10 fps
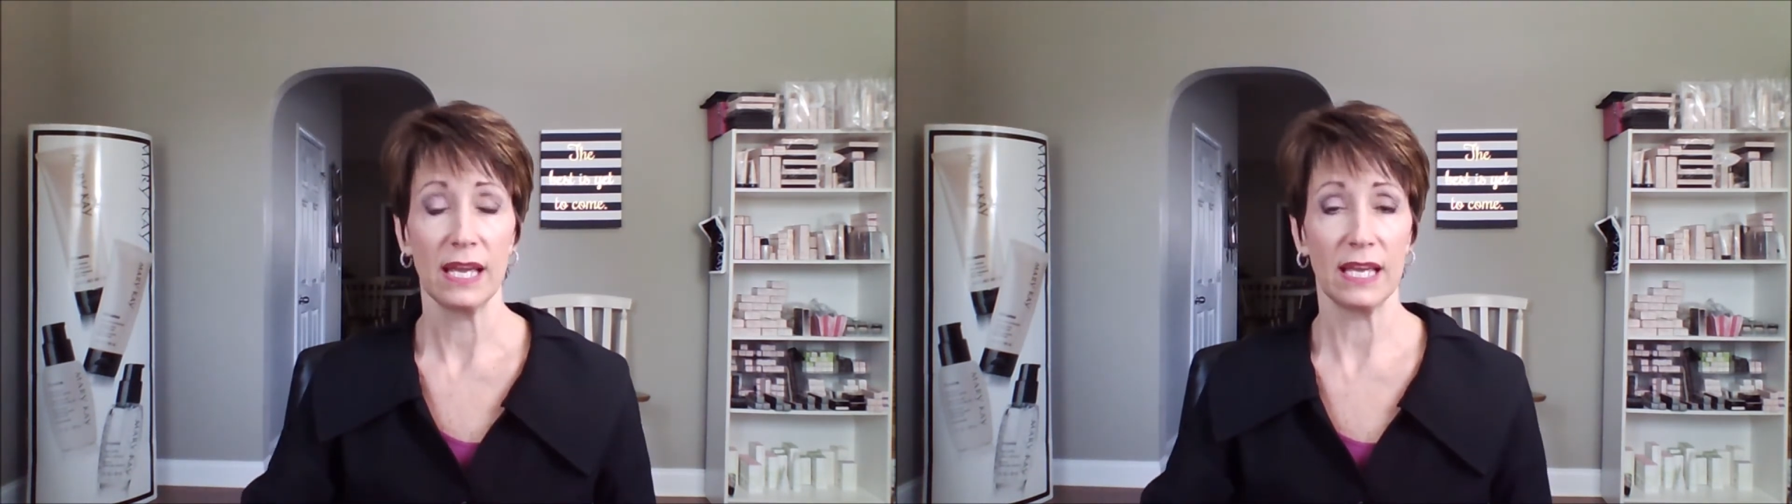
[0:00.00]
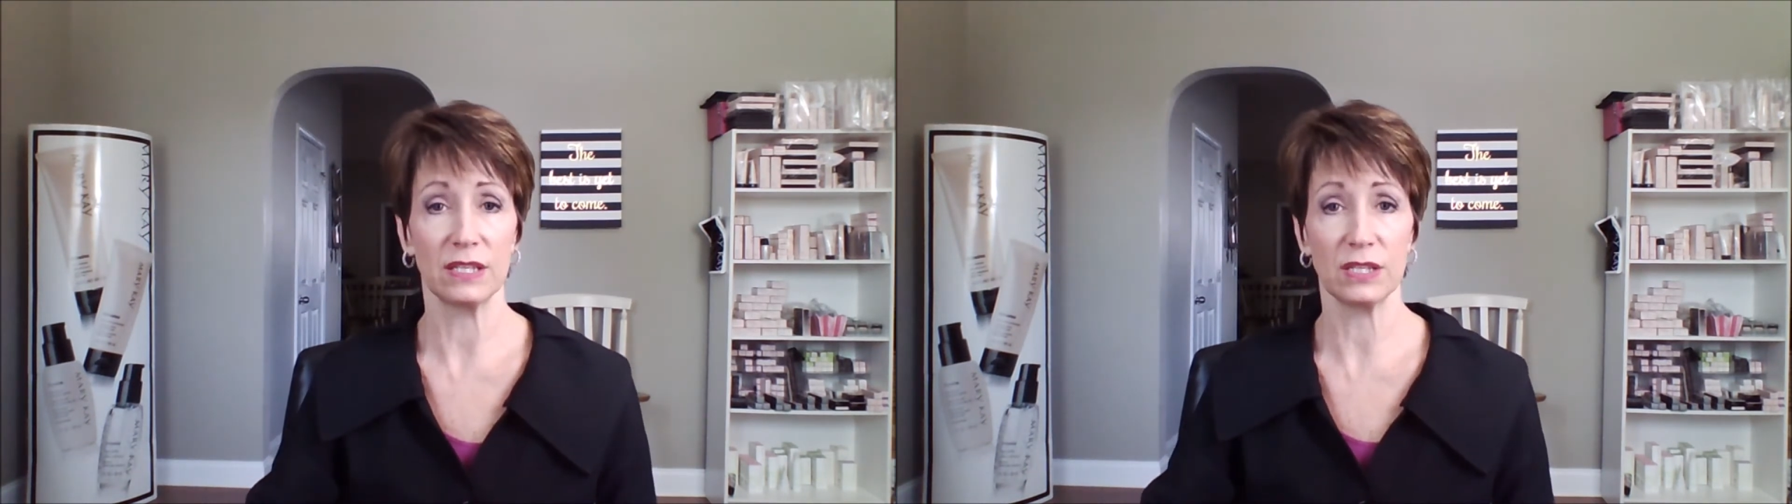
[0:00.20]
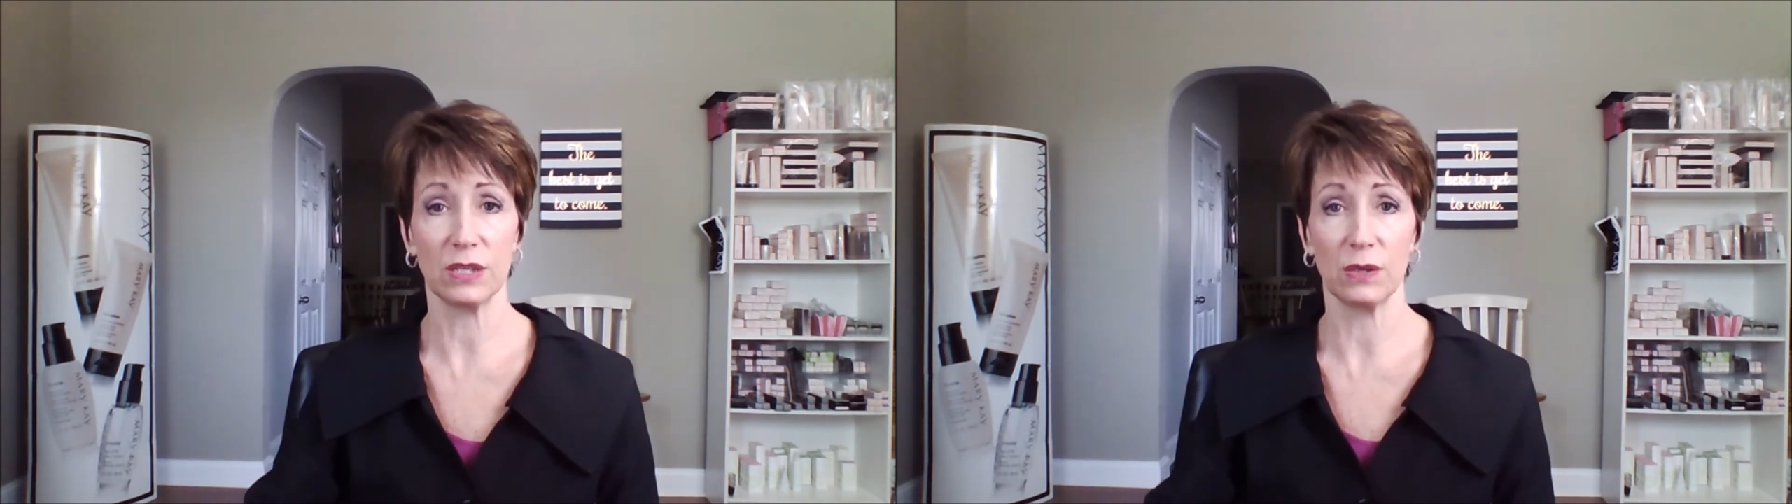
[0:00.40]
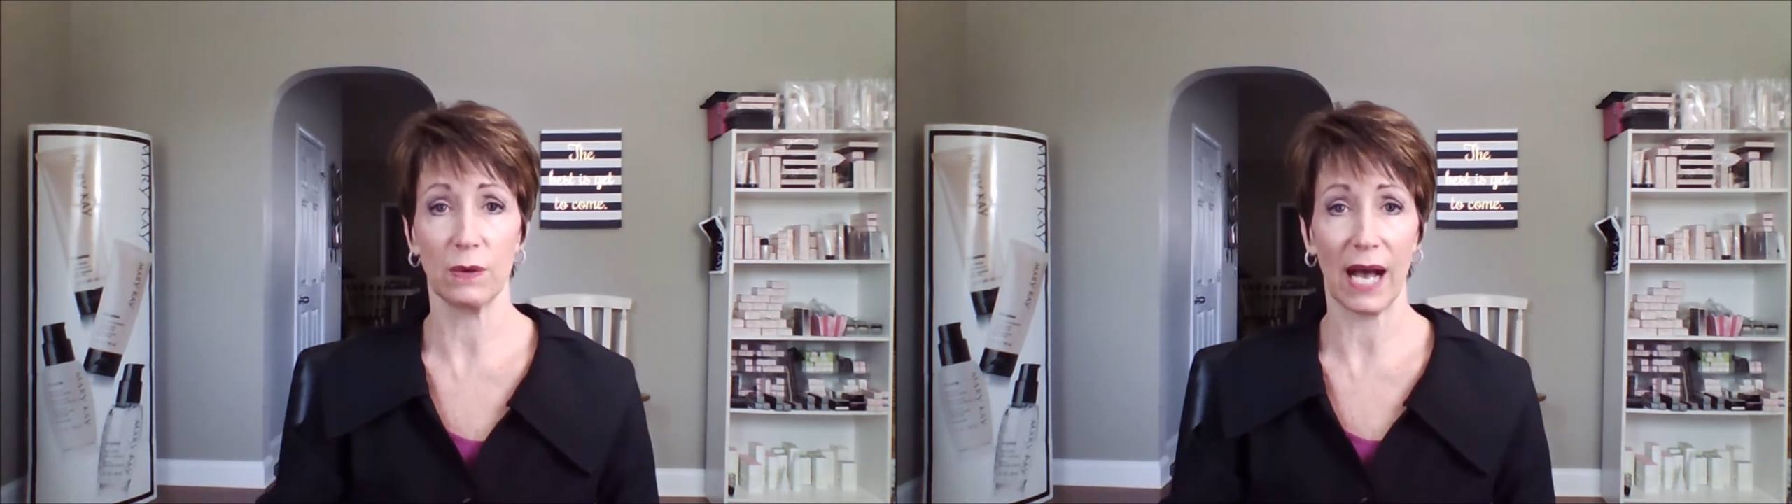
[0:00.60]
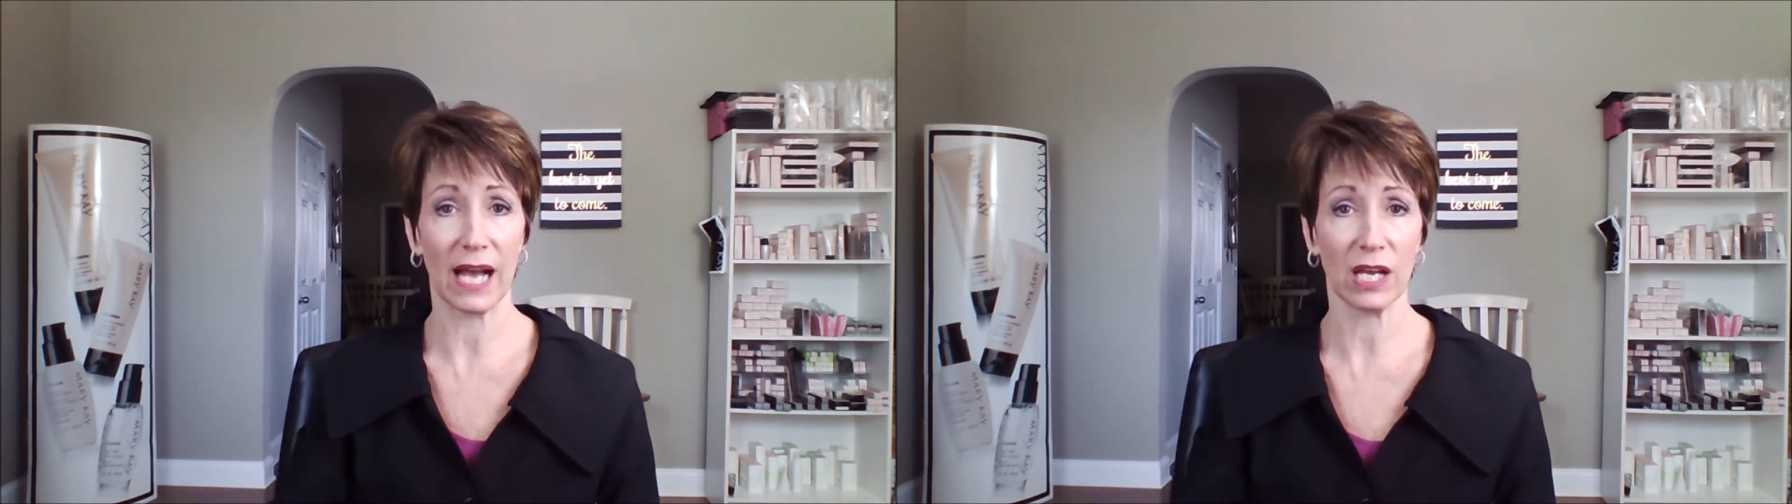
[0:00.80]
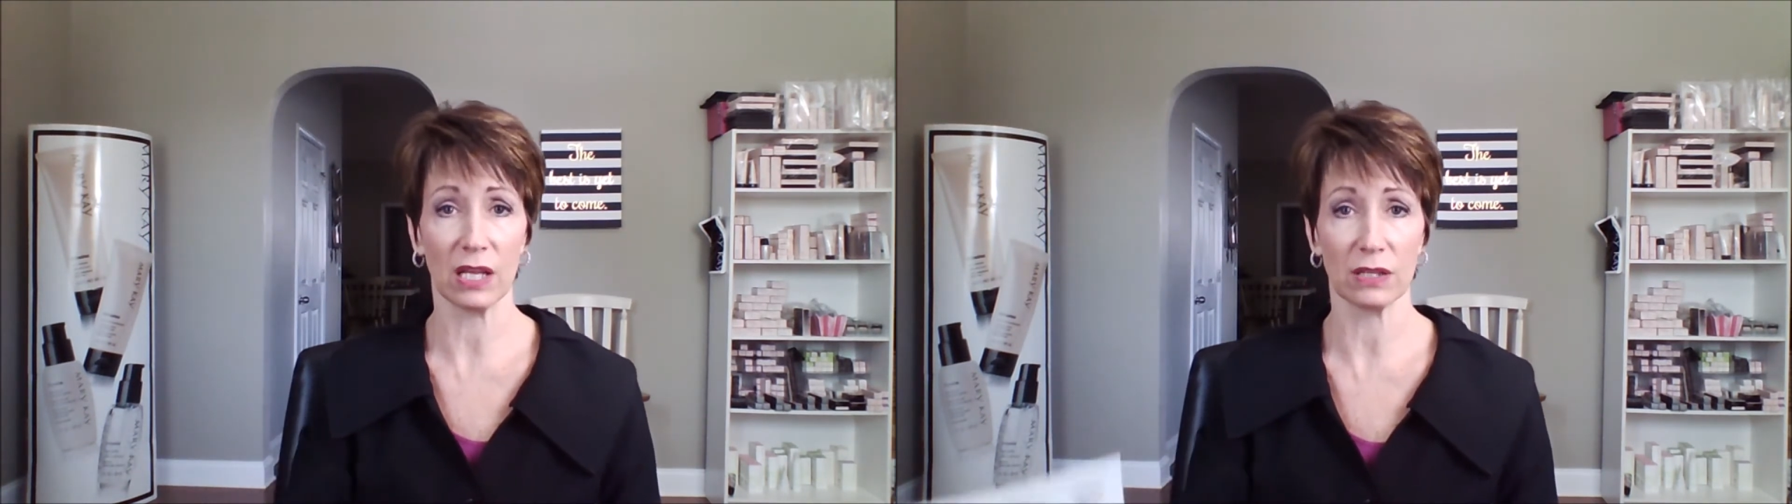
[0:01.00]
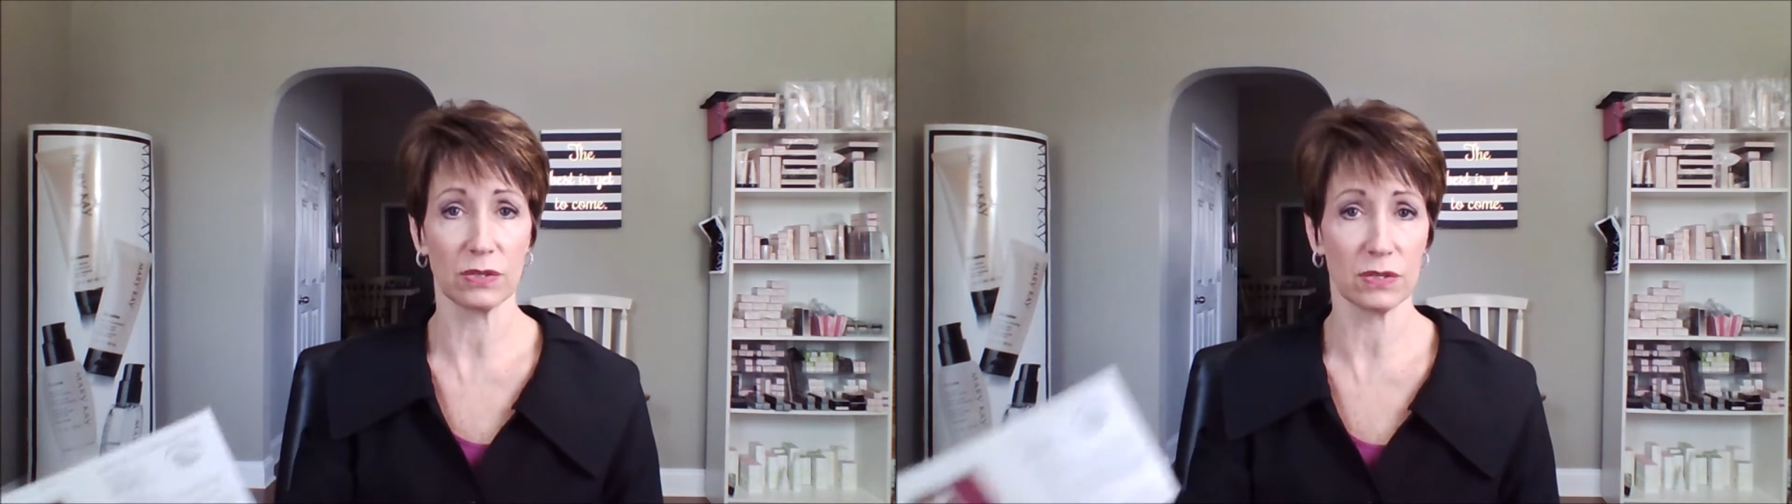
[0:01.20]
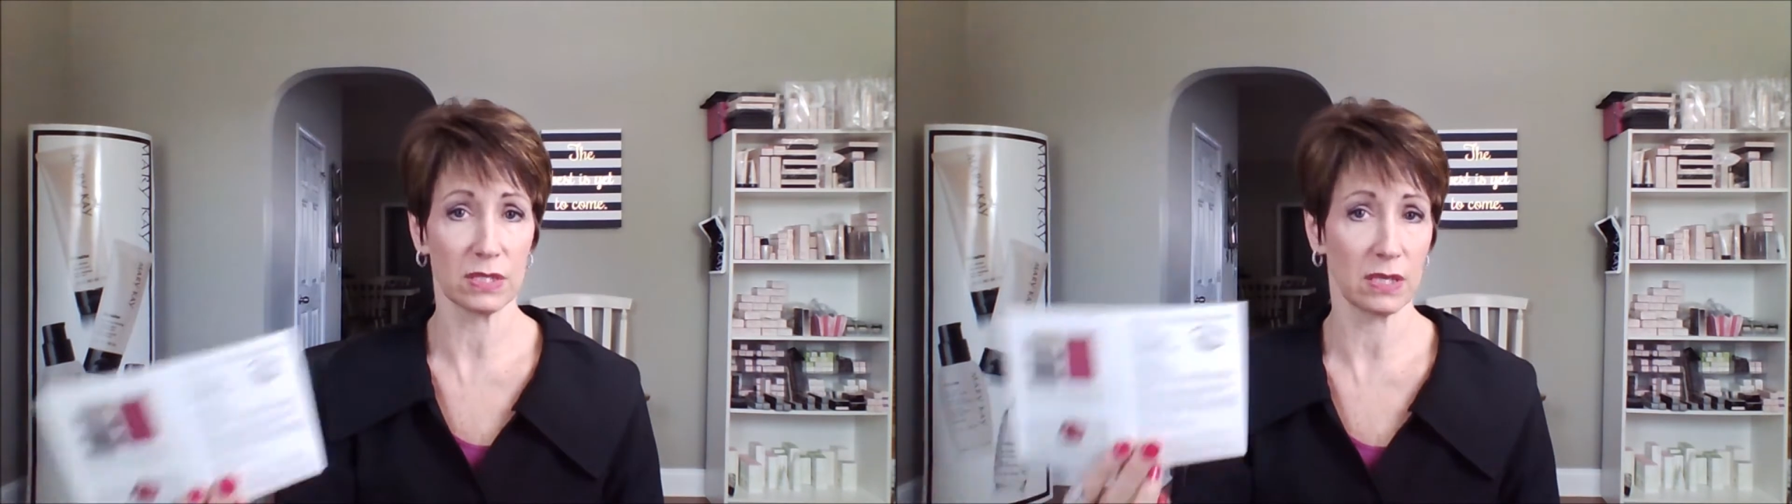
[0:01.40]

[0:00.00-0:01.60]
into eye colors